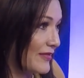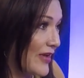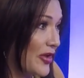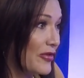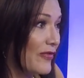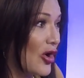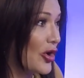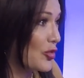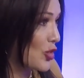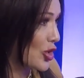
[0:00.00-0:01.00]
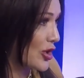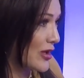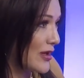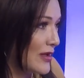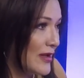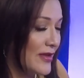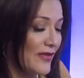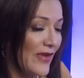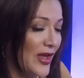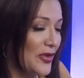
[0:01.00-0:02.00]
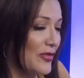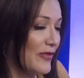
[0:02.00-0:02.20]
The value of hard work, the value